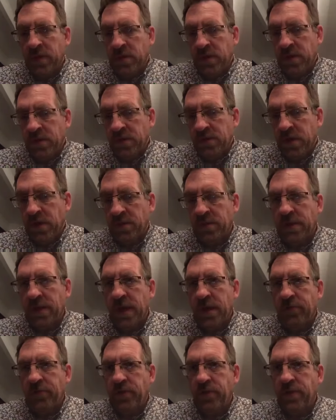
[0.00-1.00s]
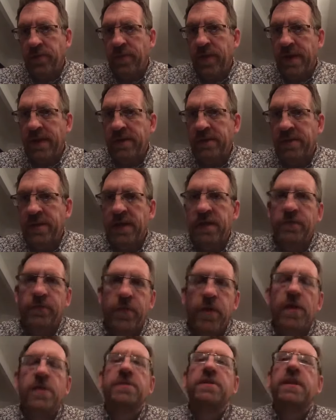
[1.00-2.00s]
so I'm going to go through the main things
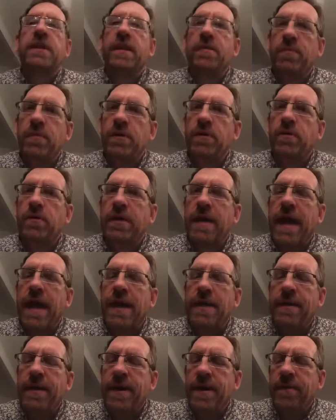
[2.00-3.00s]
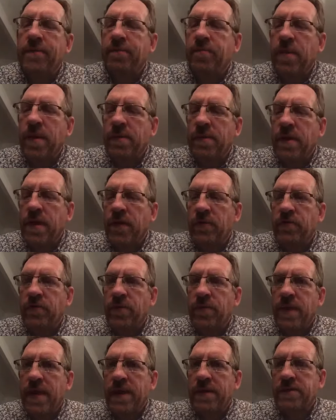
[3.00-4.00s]
first, and then we'll look at where we go
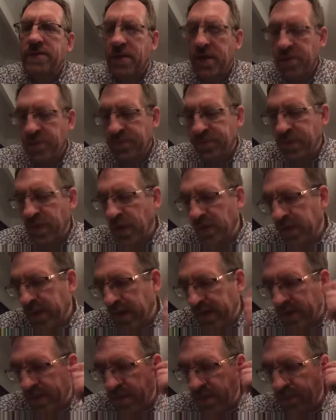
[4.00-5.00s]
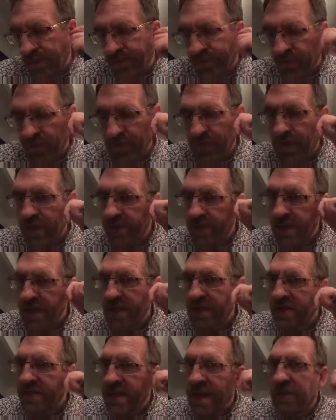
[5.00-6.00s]
from there. So first thing
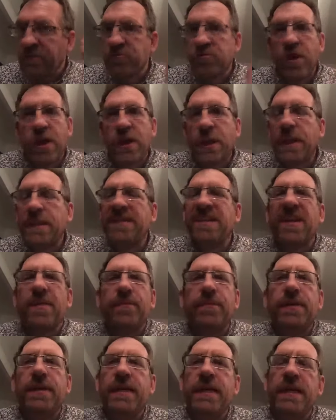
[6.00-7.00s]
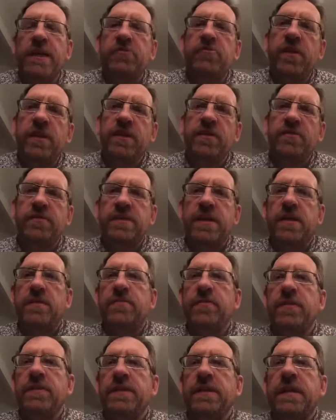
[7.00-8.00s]
is self-training, so completely train
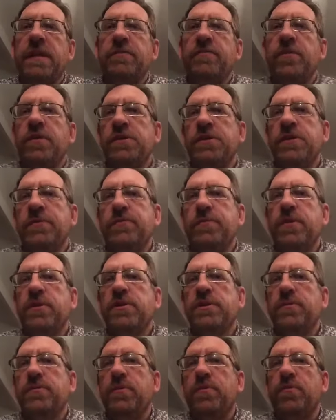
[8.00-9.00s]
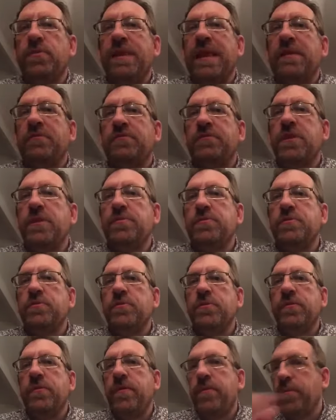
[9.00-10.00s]
yourself. I think that's virtually impossible without some
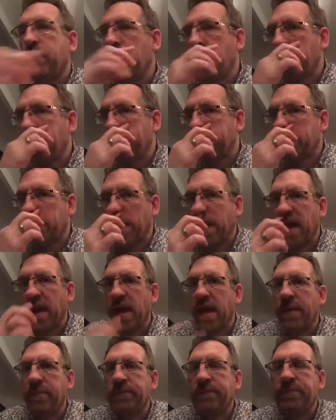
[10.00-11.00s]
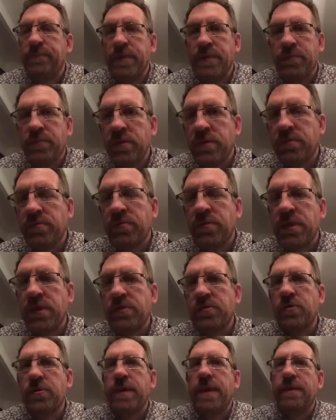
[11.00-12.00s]
sort of input, but we
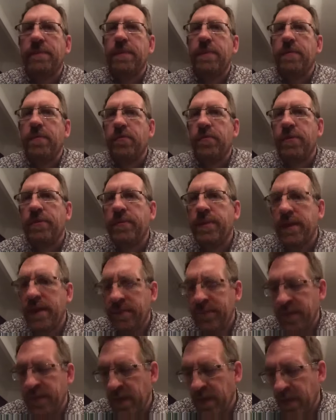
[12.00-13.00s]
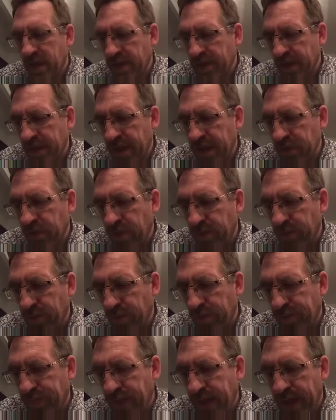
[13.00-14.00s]
can talk about it a bit more in a minute. The next one
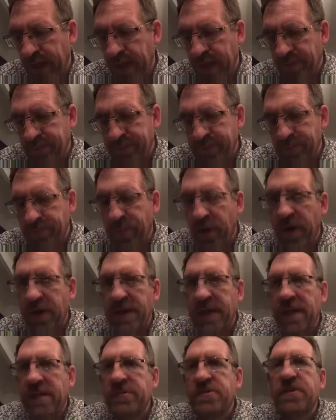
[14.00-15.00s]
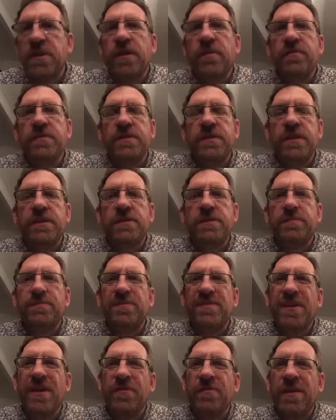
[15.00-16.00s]
would be buying in services.
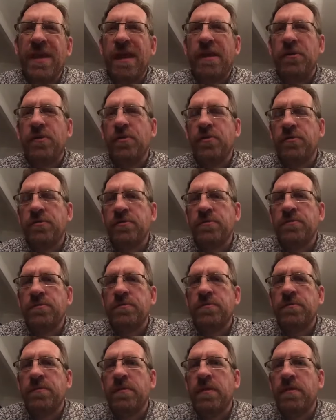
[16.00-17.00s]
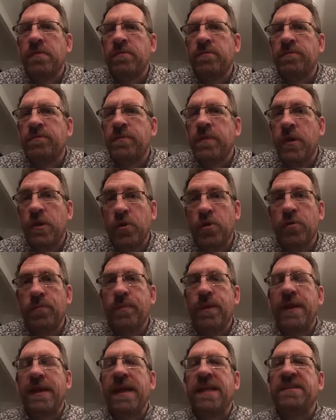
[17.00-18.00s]
So it could
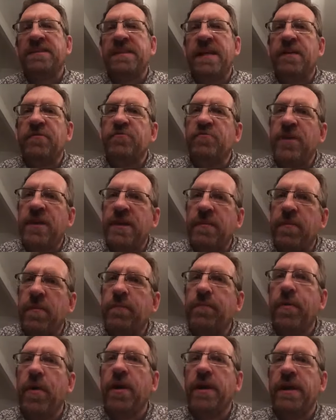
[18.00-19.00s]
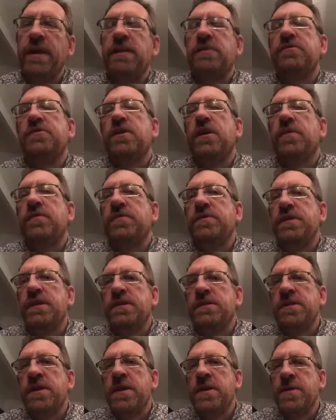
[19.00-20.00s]
be again self-training, but buying in
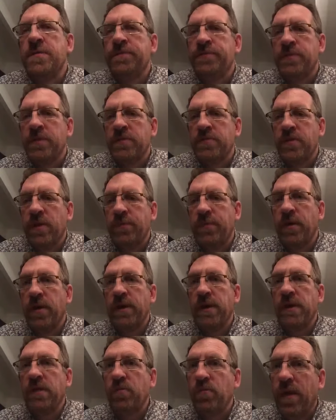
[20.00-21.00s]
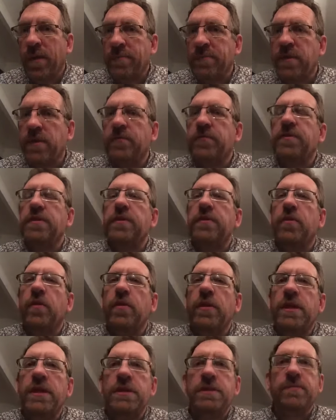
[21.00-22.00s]
services. So buying in a website for the
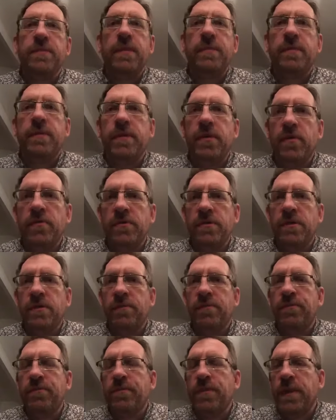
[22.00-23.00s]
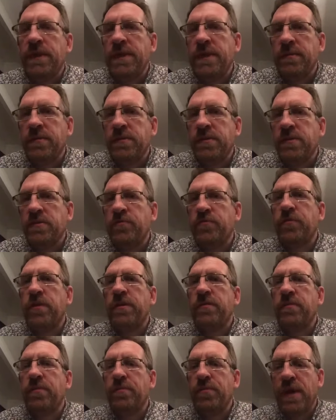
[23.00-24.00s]
knowledge, maybe using a buddy, which is
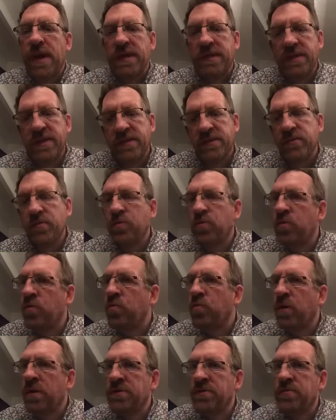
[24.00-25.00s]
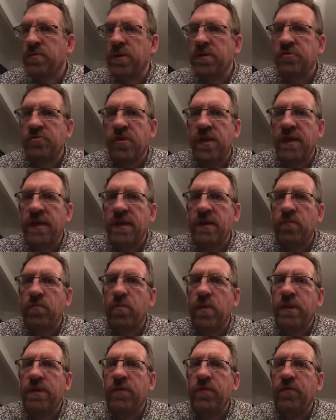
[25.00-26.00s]
free for practice, or one-to-one training
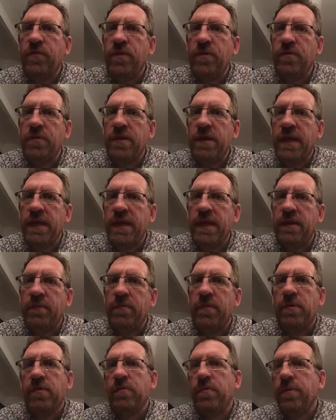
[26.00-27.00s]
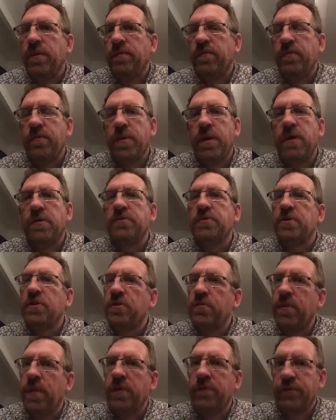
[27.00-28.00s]
when you feel you need it, whether it be for part
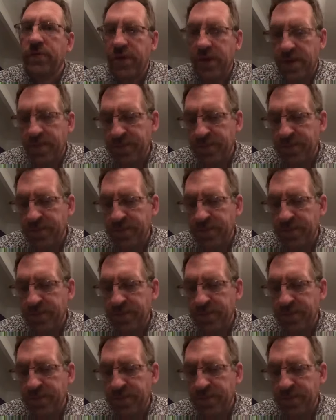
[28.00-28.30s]
2, part 3,